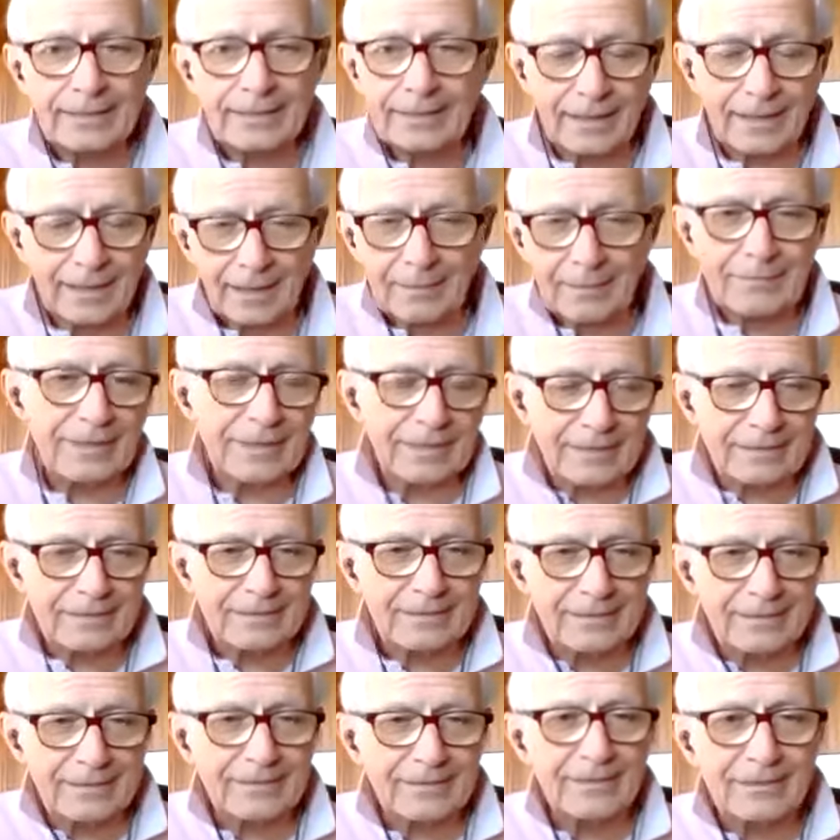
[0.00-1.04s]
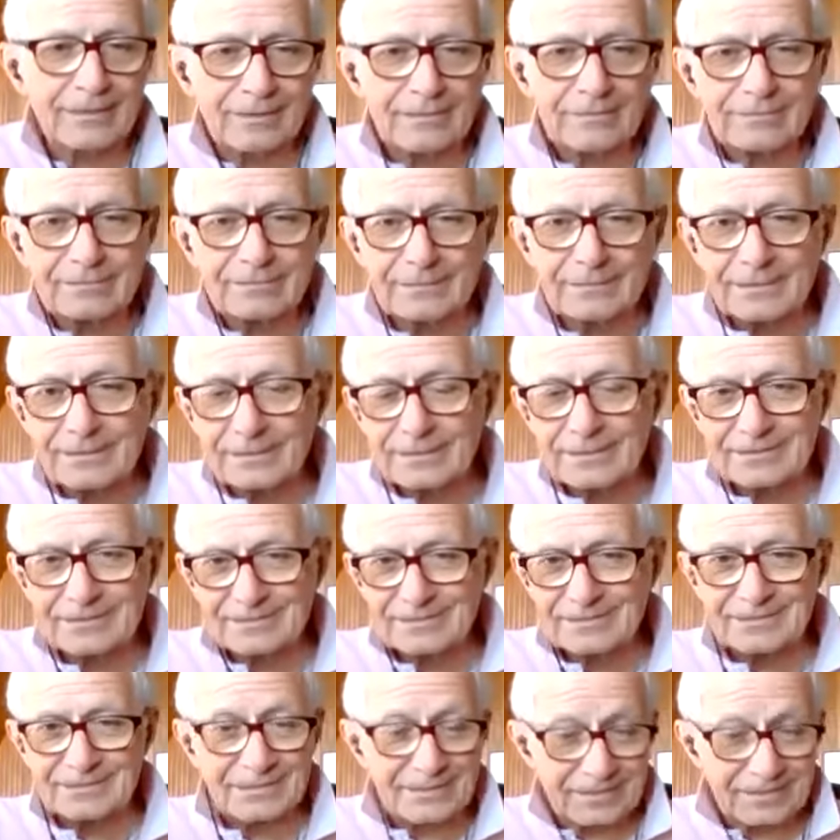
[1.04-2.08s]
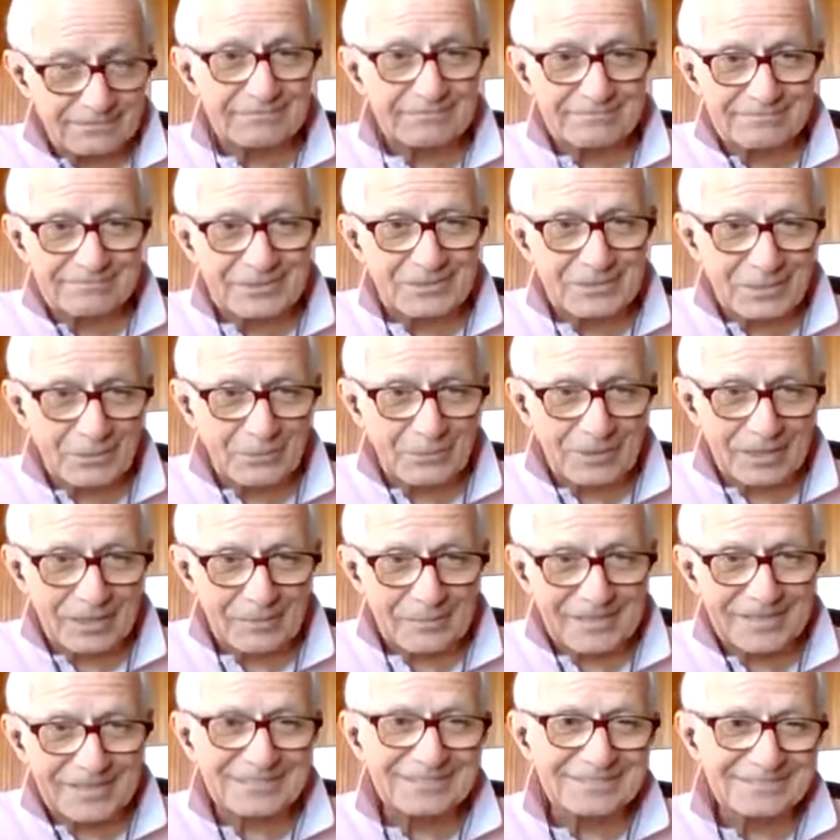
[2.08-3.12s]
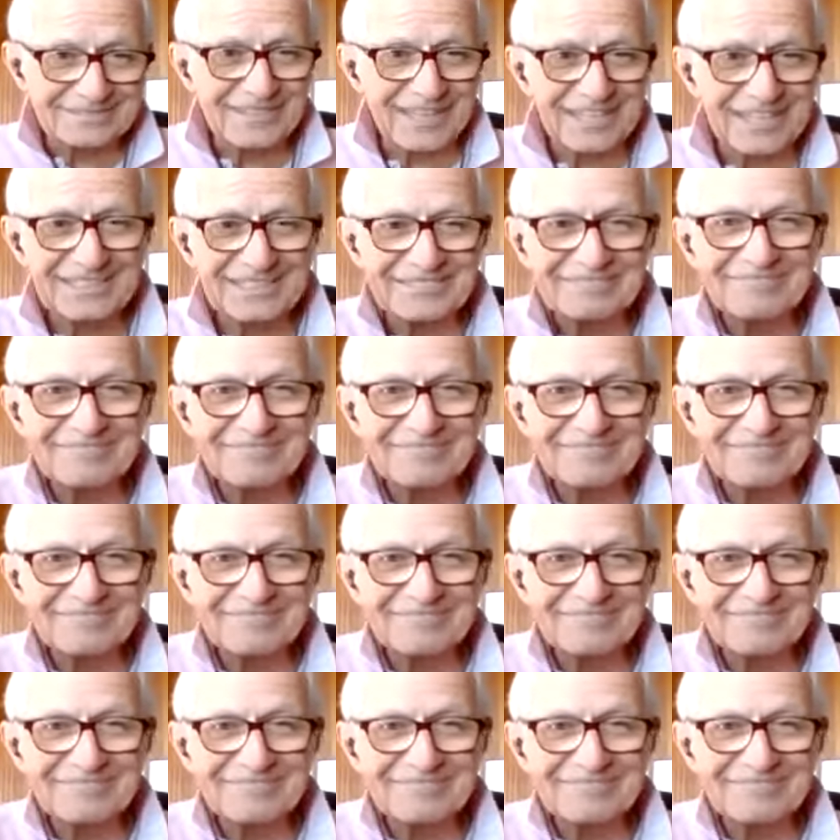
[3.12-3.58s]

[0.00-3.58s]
You know what I mean, right?